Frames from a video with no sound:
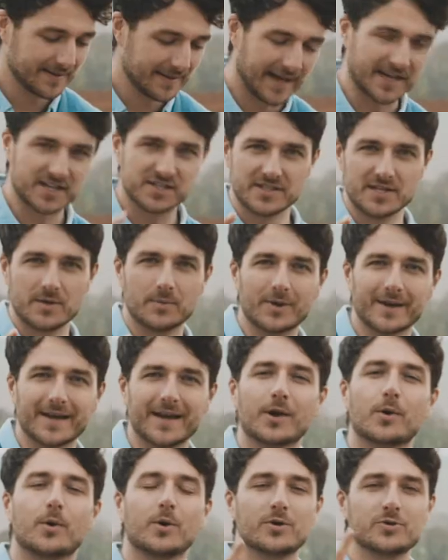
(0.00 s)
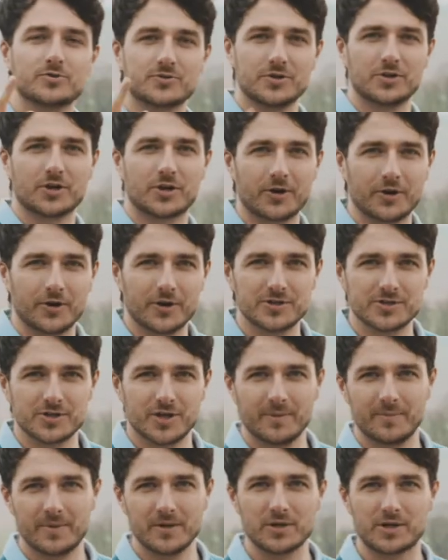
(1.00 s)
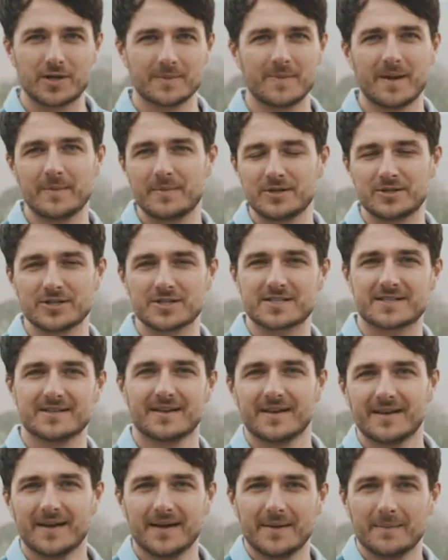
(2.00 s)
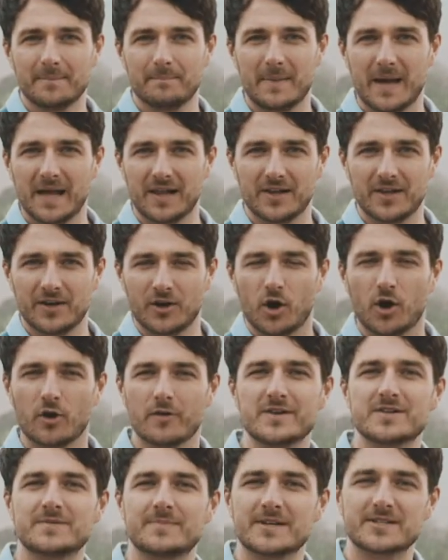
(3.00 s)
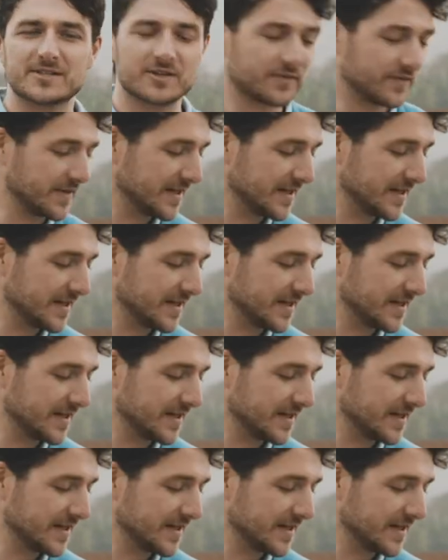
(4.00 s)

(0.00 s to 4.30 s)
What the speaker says: Actually, you won't get Cointreau in your corner shop, but you could maybe just melt an orange Mr.